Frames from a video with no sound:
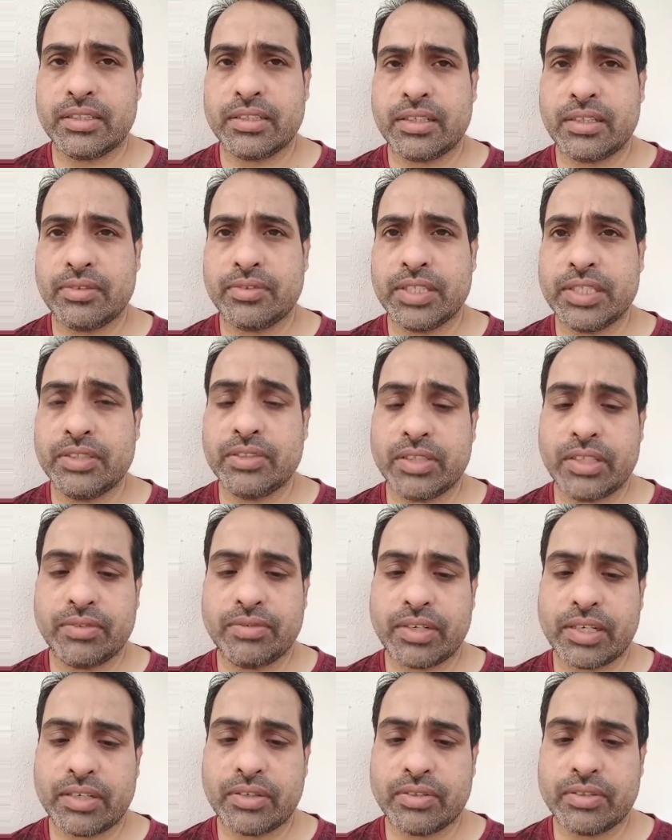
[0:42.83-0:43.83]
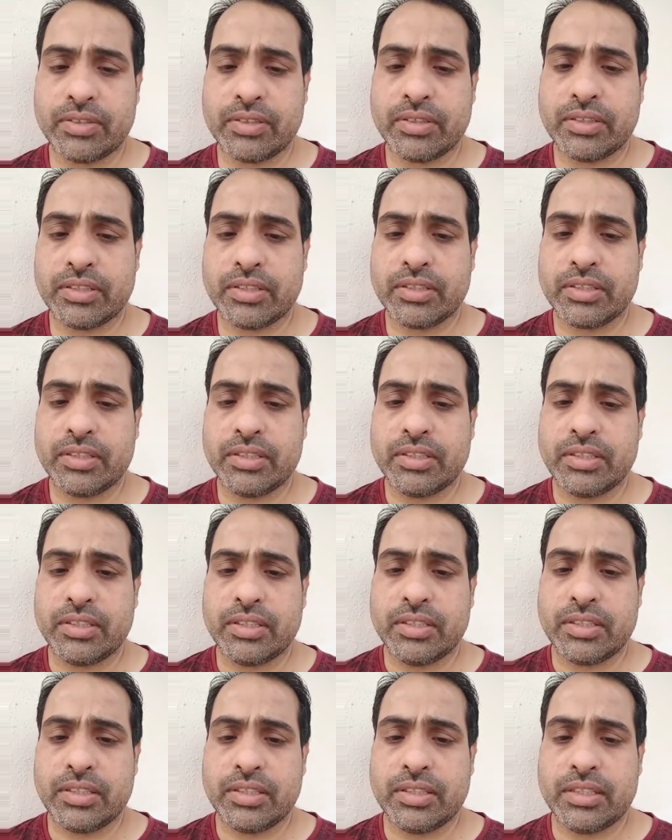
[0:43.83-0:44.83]
eventually found
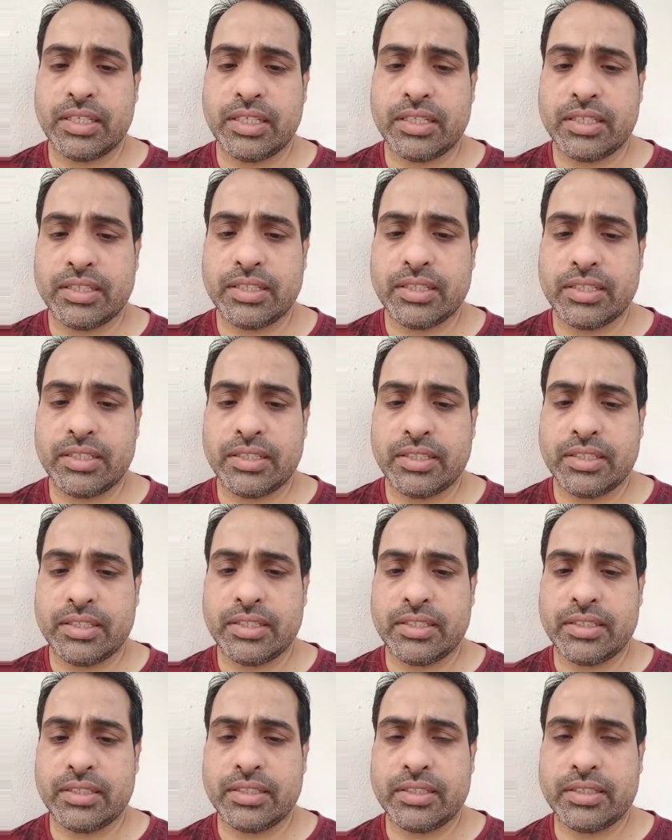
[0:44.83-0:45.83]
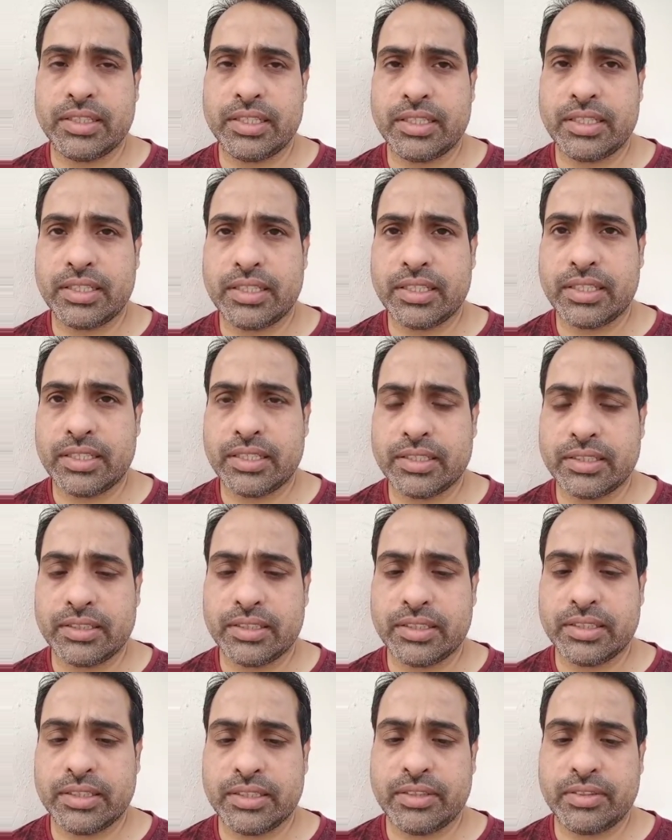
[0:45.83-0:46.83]
that Data Gyan is the
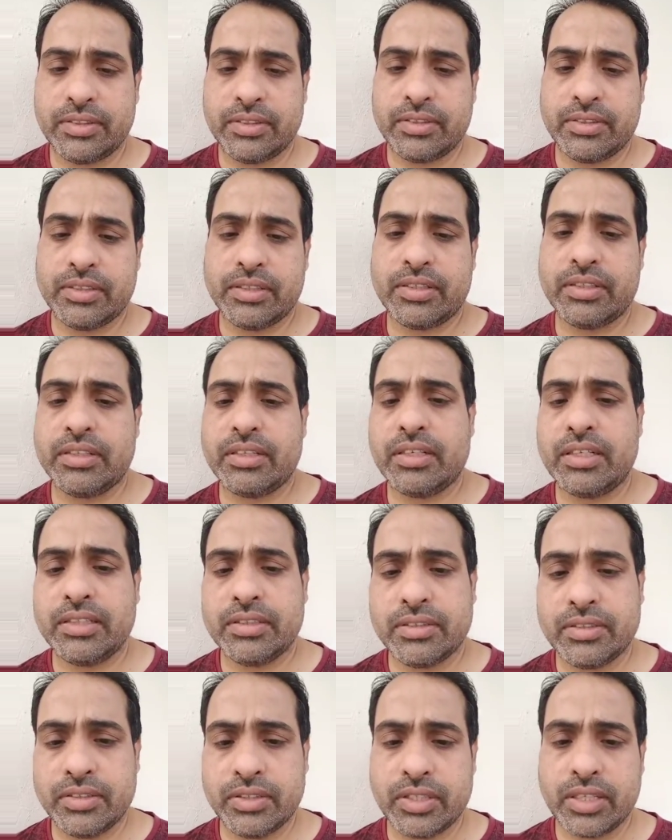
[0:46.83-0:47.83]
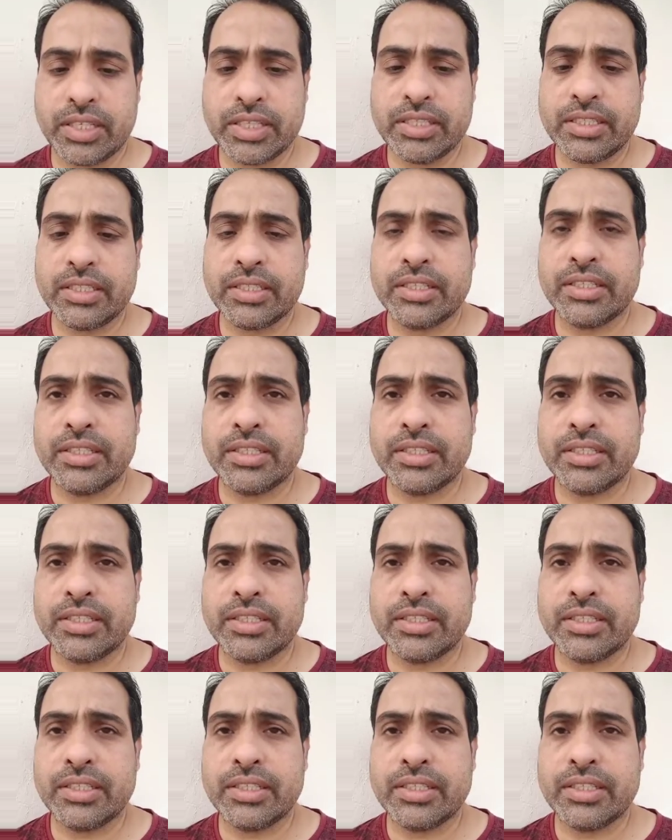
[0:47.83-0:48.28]
institute I should join.